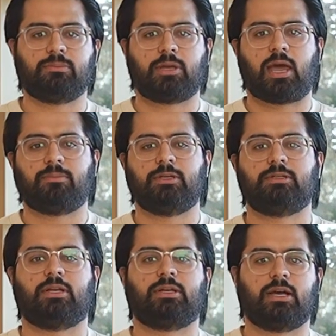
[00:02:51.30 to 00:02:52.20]
cabinets
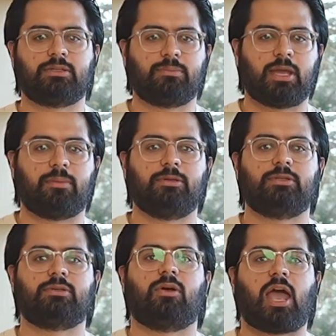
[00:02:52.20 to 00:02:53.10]
and custom
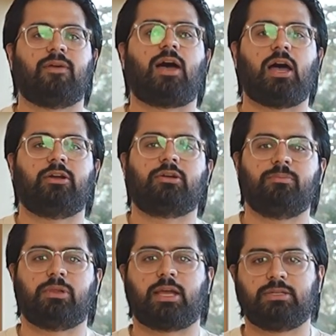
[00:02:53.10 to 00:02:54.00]
cabinets have higher
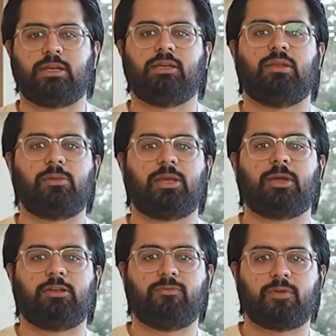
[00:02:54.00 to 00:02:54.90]
complexity, limiting
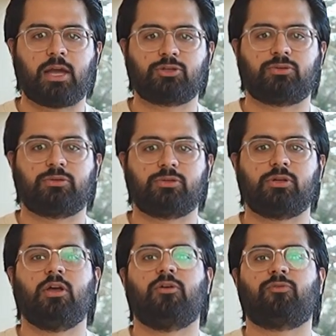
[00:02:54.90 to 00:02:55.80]
manufacturers
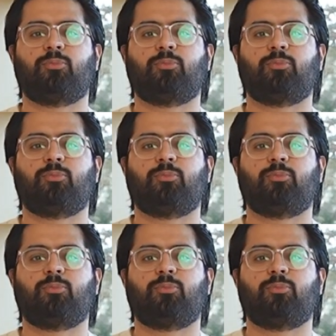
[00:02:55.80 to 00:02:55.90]
from